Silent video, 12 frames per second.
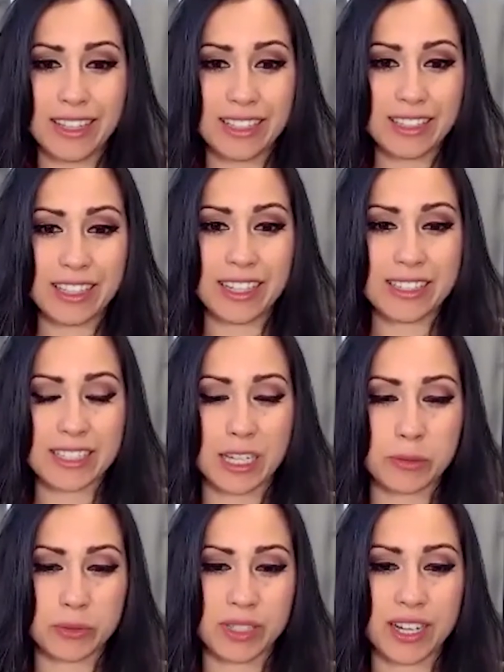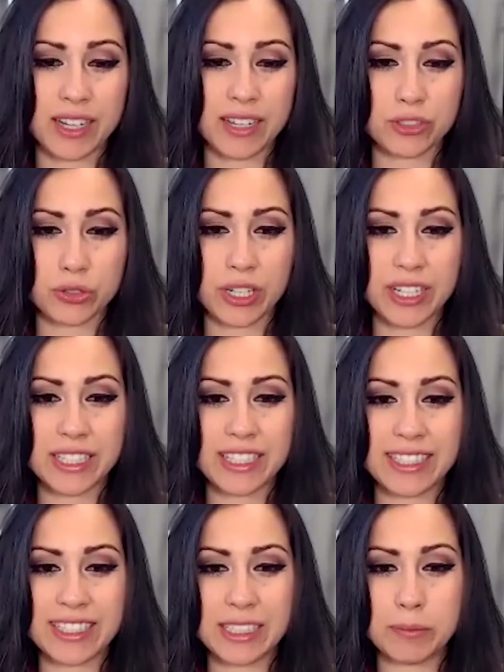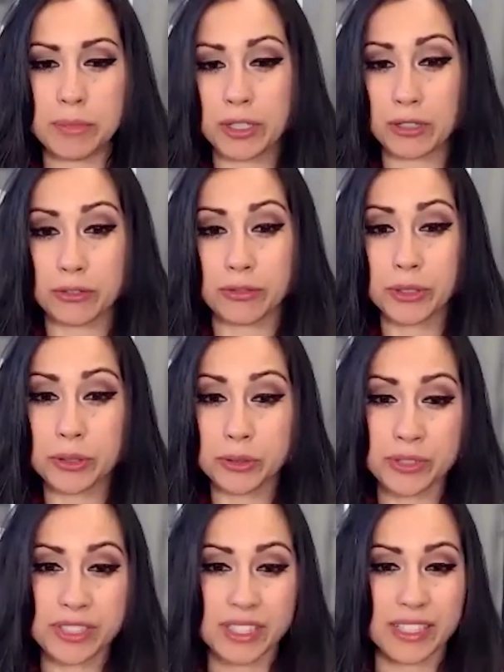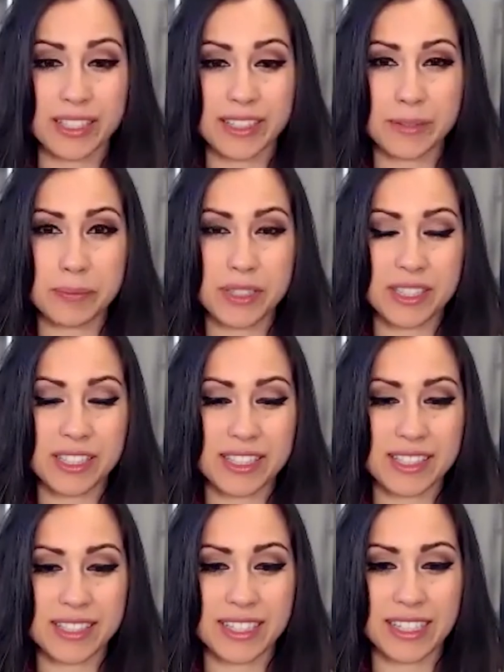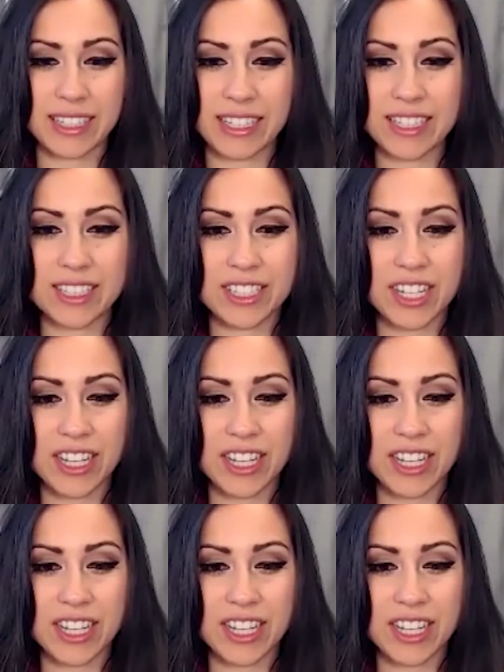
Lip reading: A lot of times we're not trained to eat bitter foods in this day and age.